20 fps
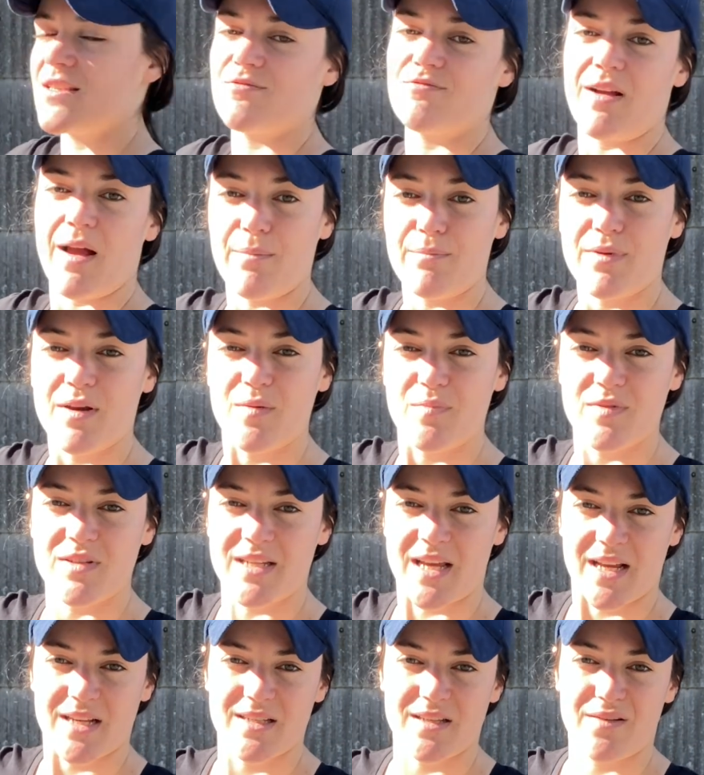Rambo
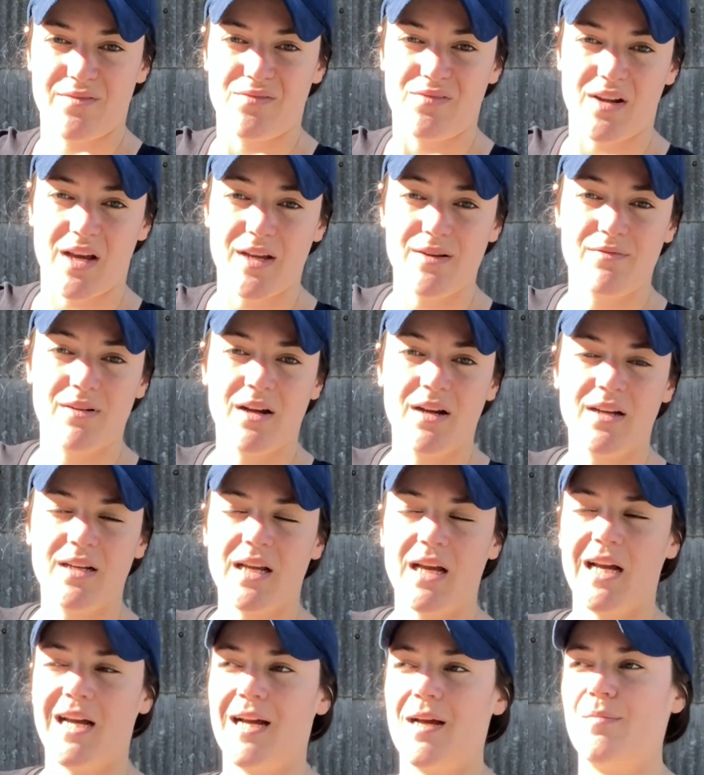Protector Fly Rug.
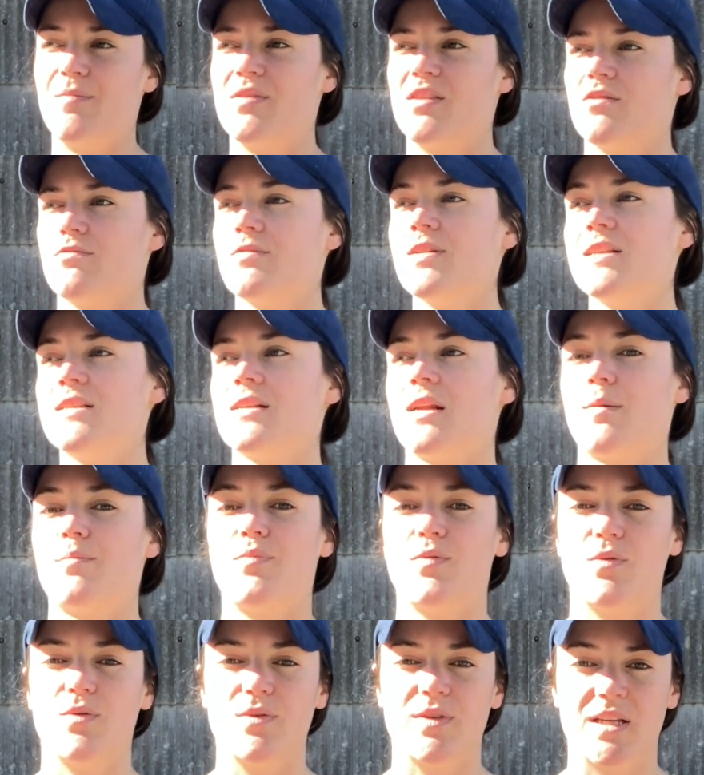The reason I
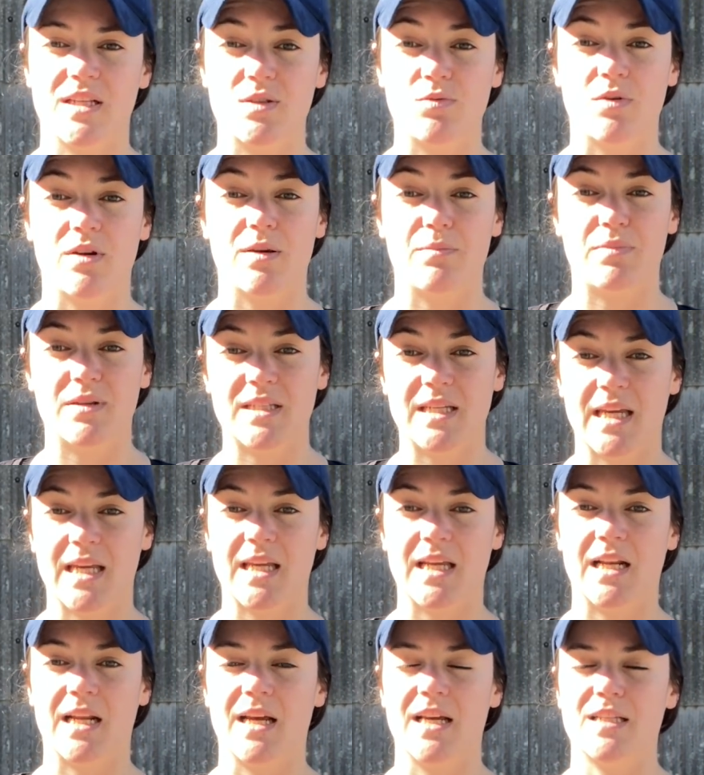bought this one in
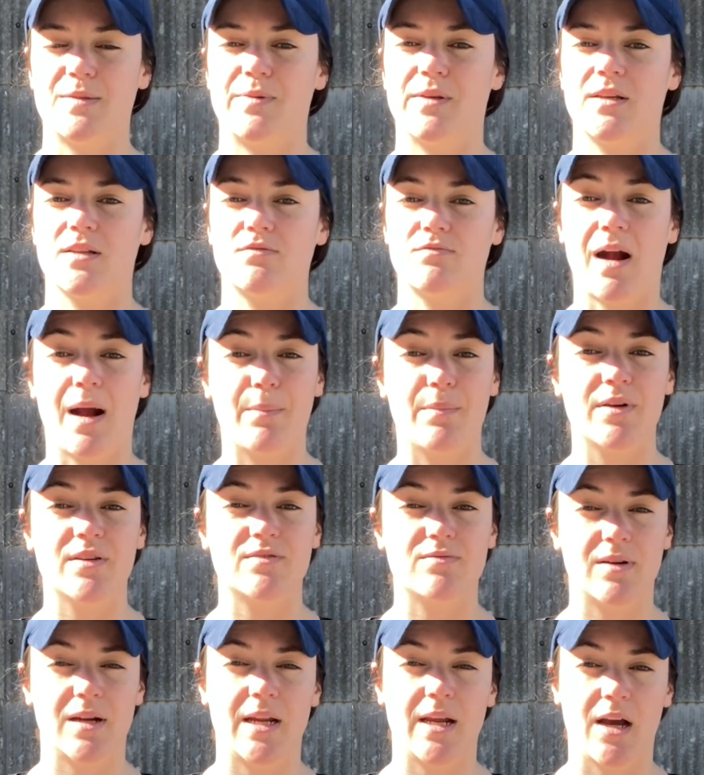particular is because Rambo
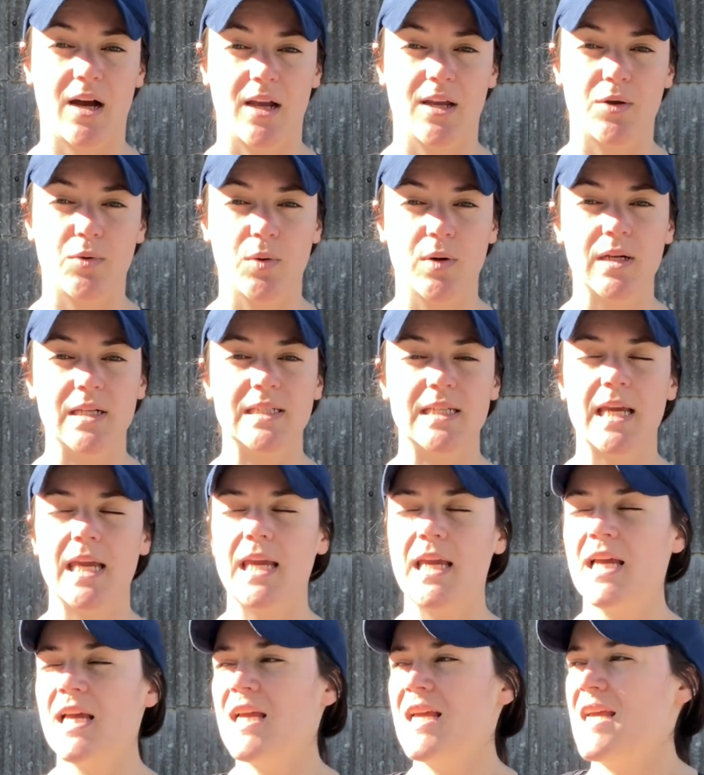is really high
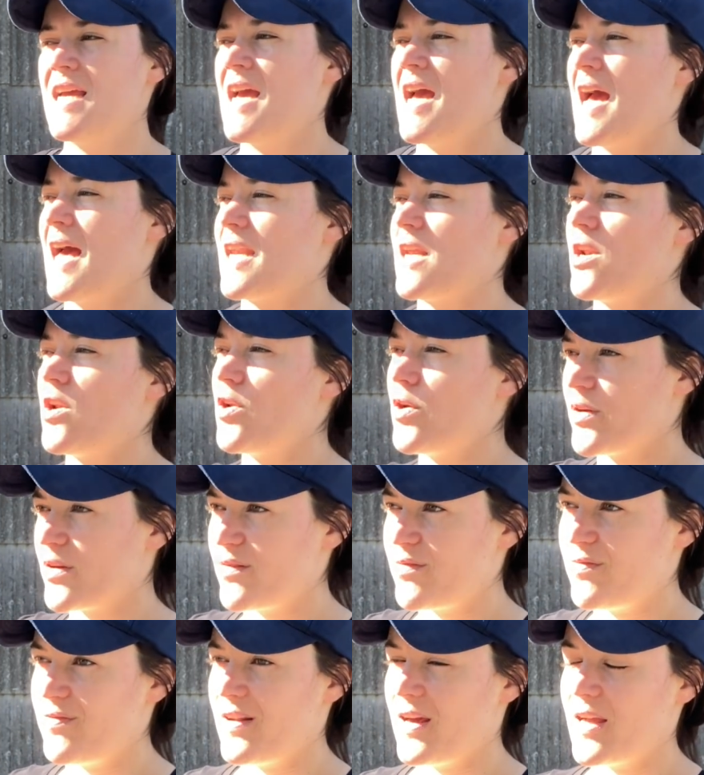quality, and a lot
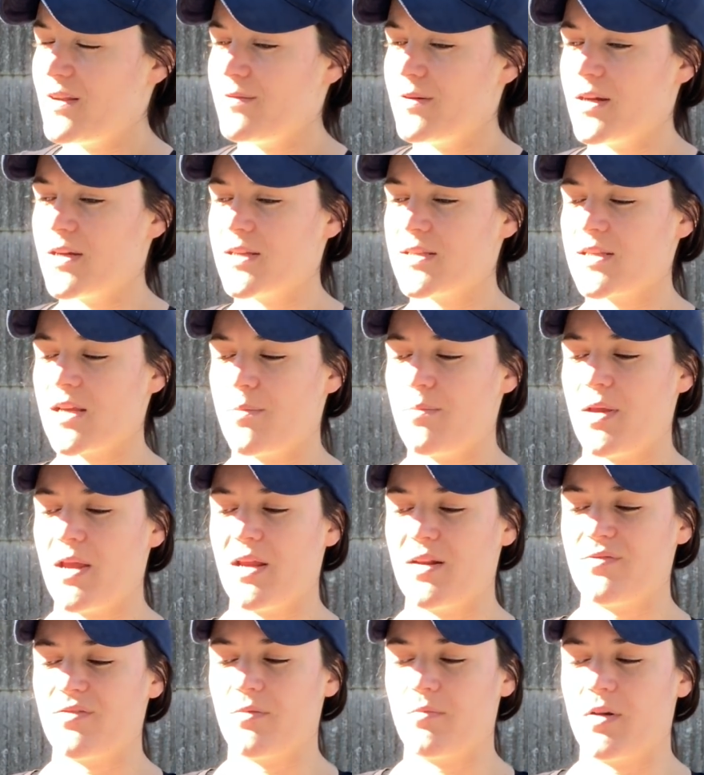of fly rugs are
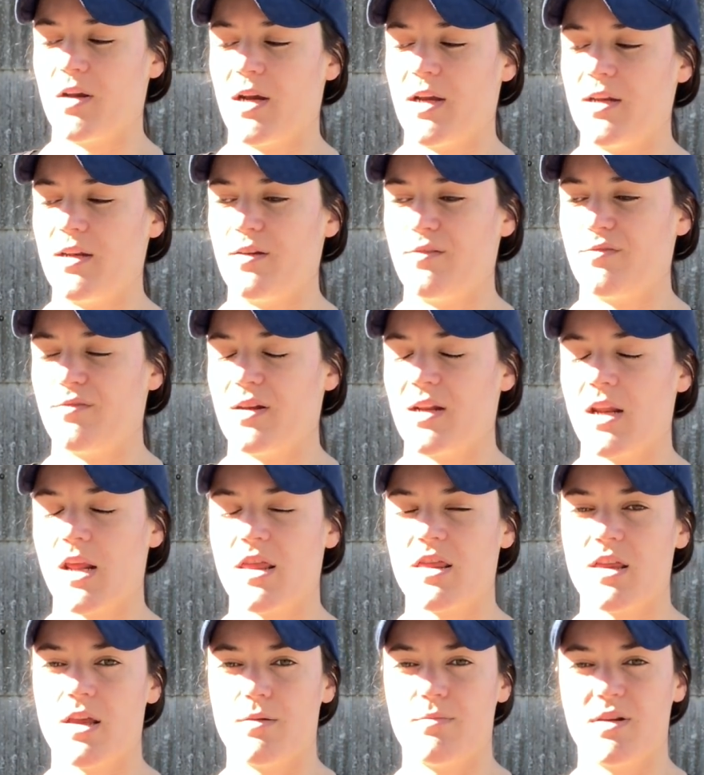made from kind of really
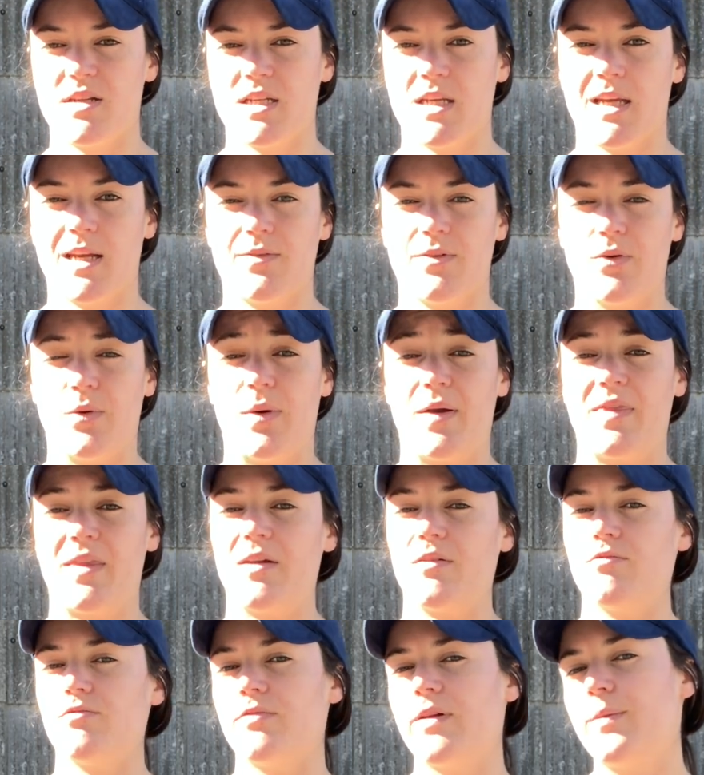thin material and
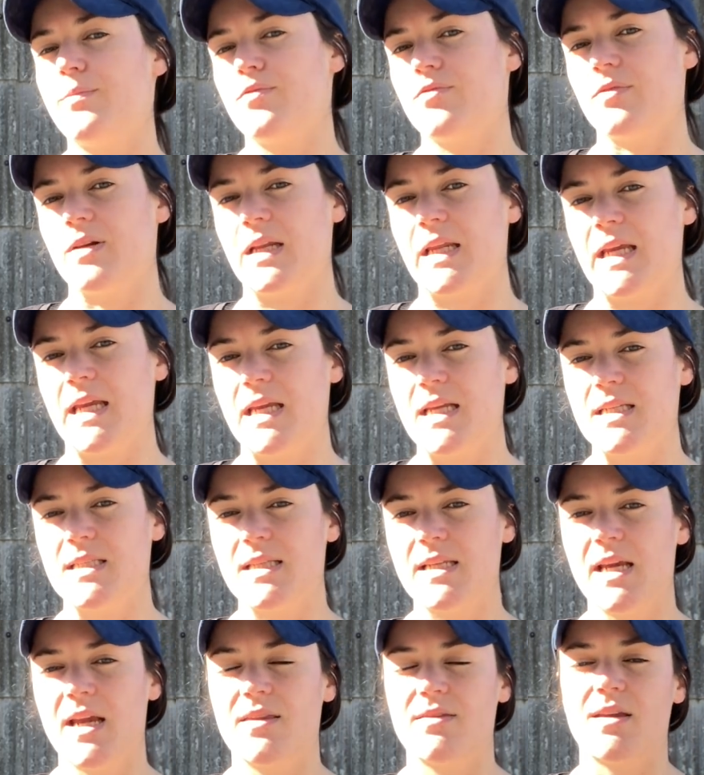they rip really
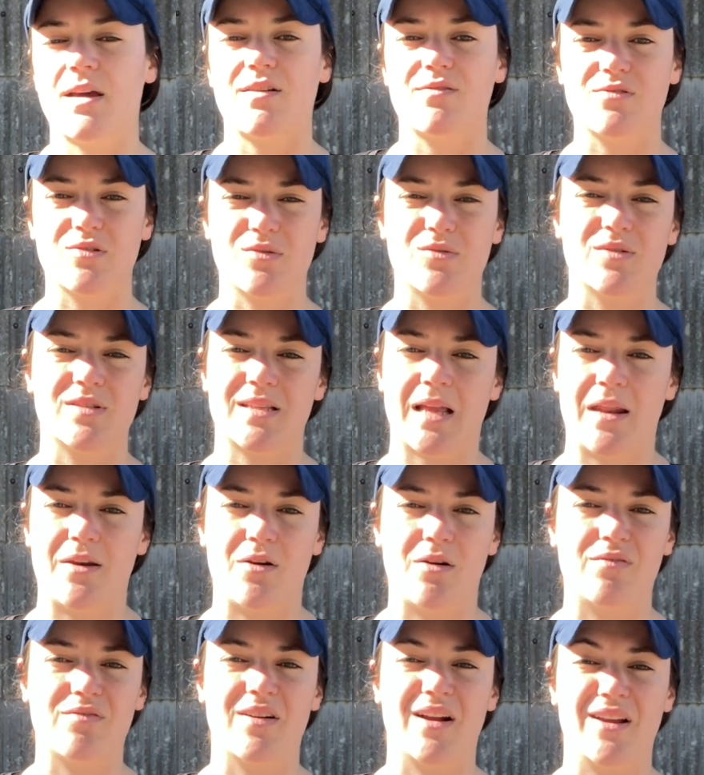easily, and then of course they're
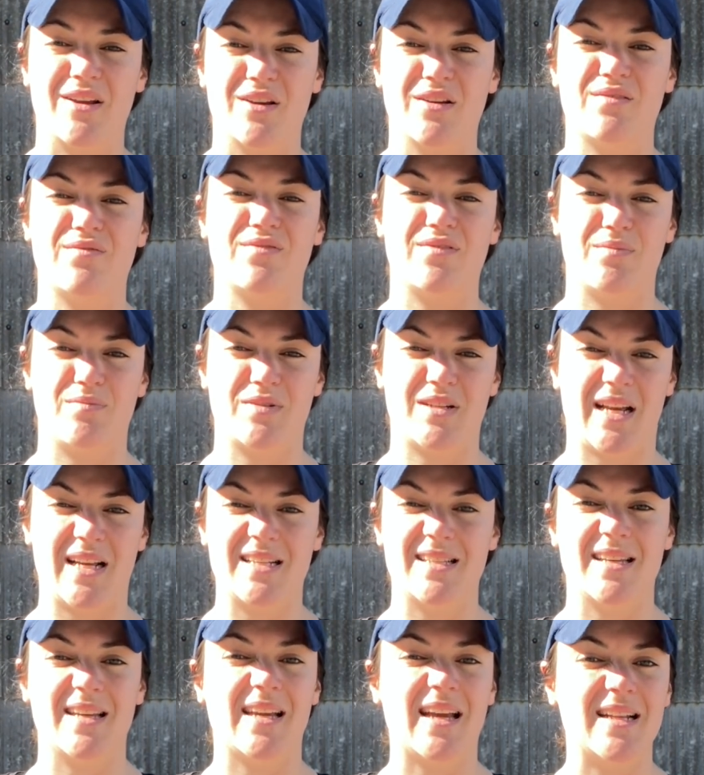not very good for
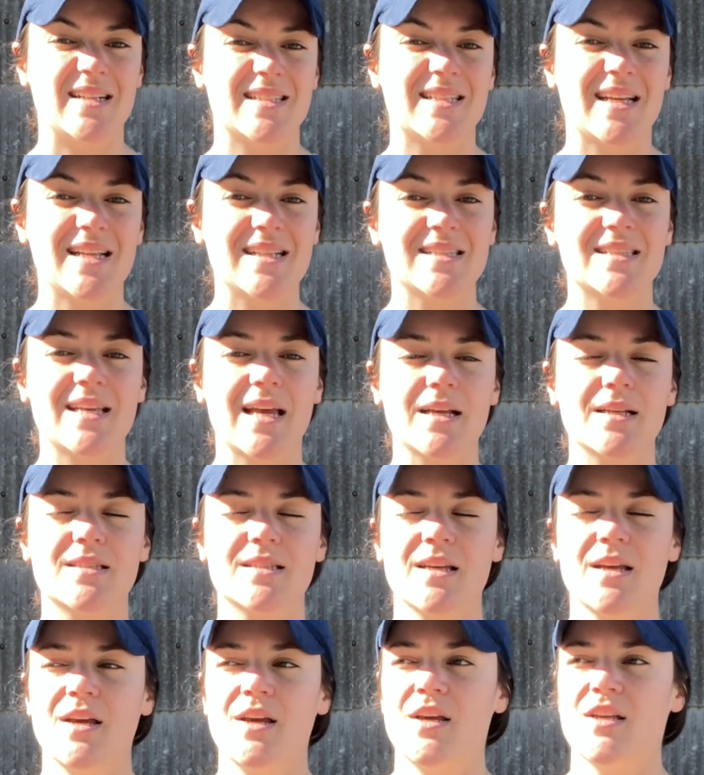protecting against insects.